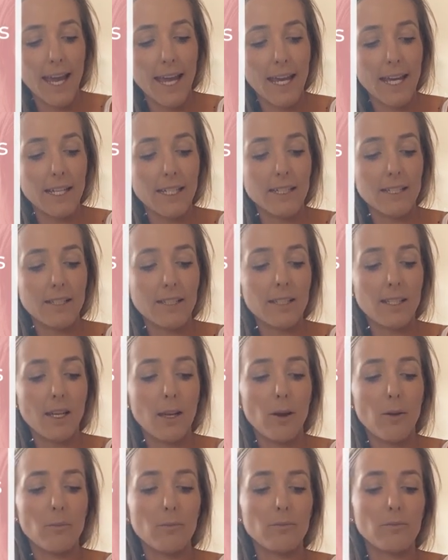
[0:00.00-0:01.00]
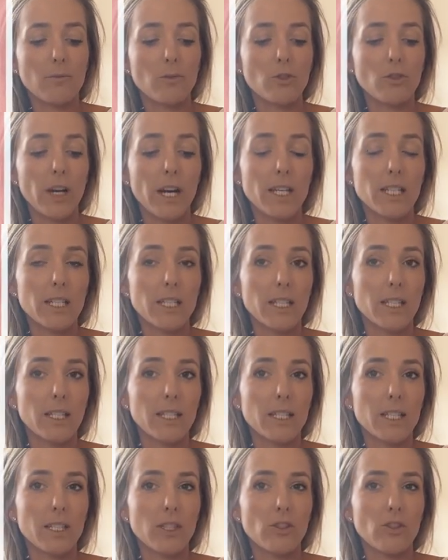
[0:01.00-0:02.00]
and some
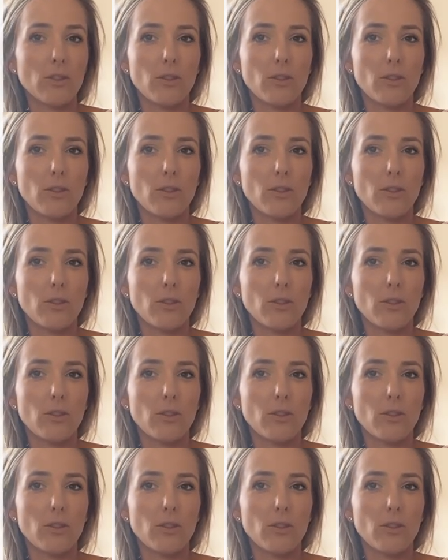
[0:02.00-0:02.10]
grated